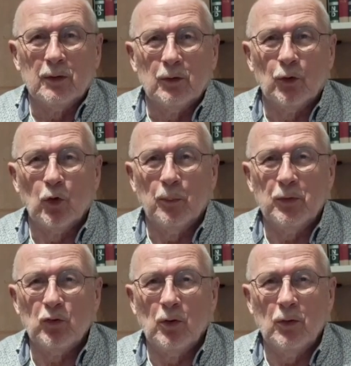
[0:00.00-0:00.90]
The top
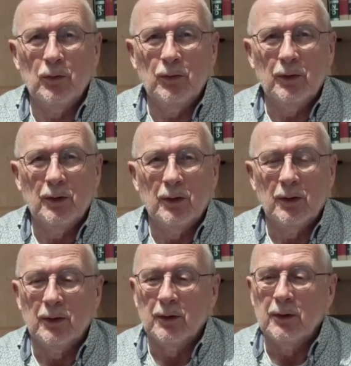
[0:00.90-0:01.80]
is gone,
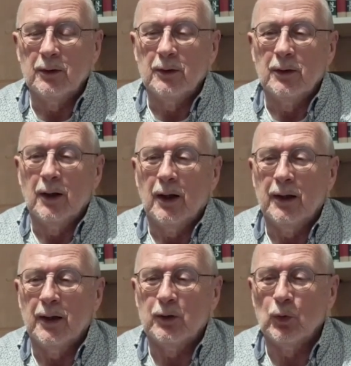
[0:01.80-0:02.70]

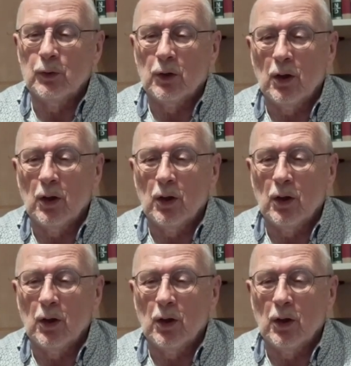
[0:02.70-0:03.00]
and I took the